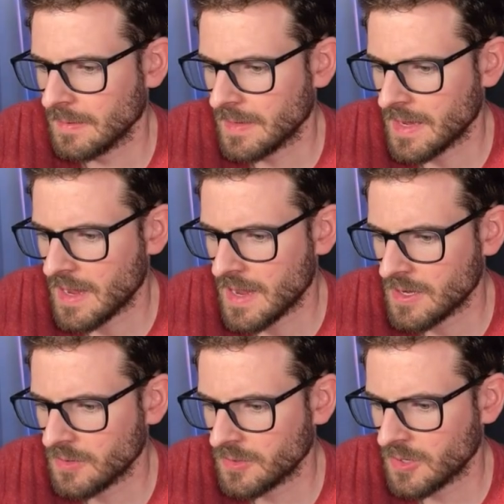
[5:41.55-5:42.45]
Okay, I
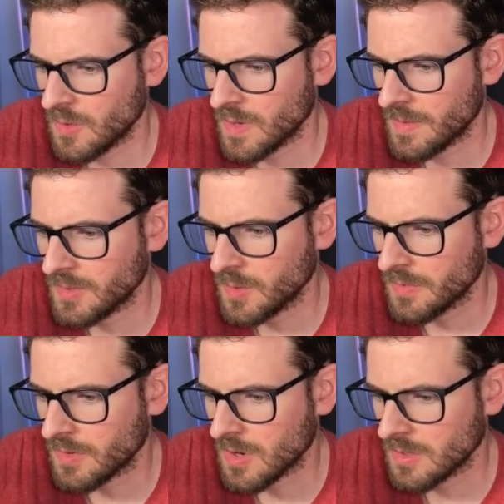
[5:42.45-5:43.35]
don't know what I'm doing
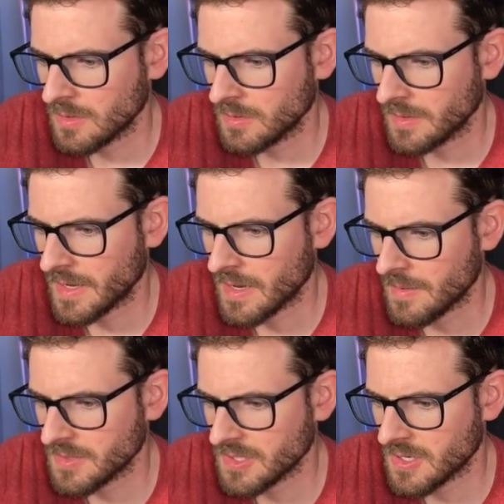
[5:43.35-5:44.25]
wrong. Like,
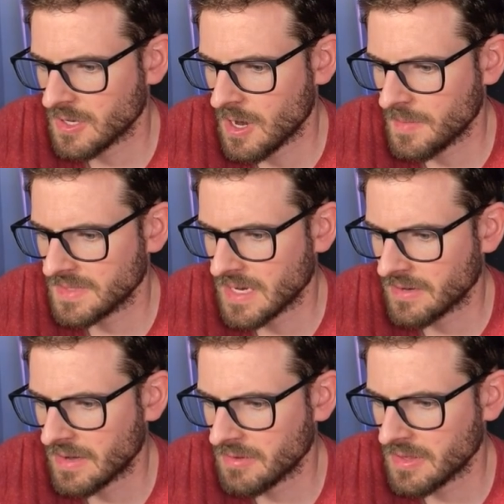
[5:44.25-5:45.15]
I'm just going to comment out
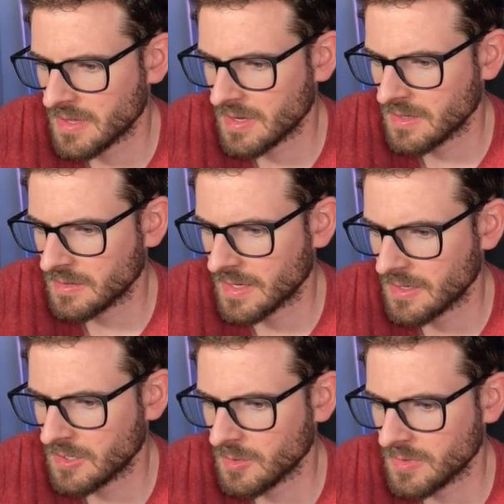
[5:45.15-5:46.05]
everything.
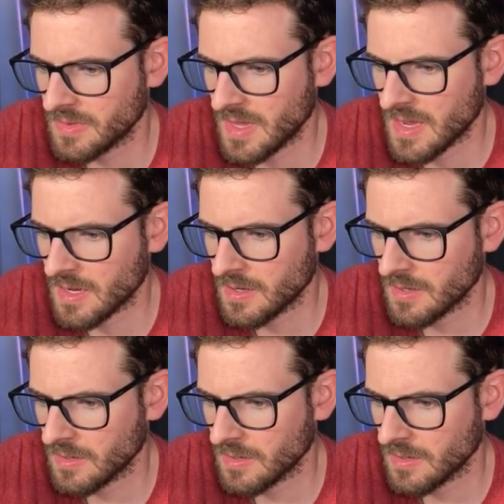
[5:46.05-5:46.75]
Like, you would think...